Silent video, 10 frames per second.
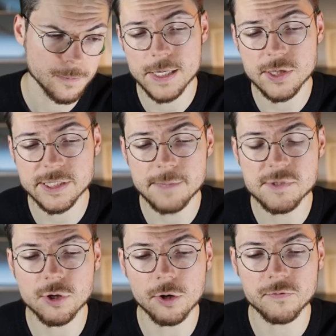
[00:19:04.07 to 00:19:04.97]
It's the same
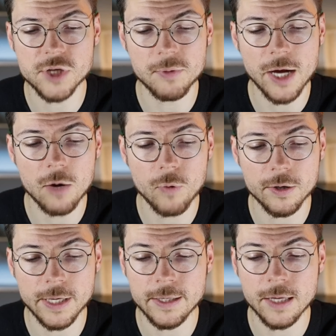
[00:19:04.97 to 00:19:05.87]
story of Gemini, where you
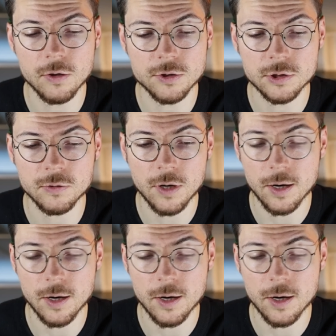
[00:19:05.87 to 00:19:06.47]
can get also